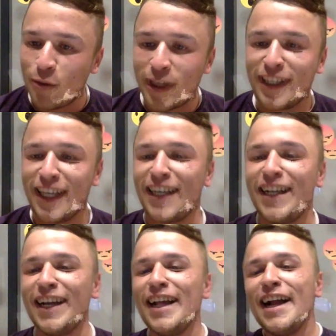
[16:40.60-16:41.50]
will,
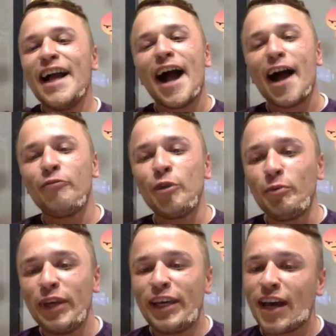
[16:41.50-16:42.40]
I will
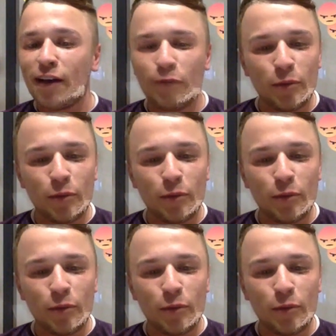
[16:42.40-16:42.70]
be, I will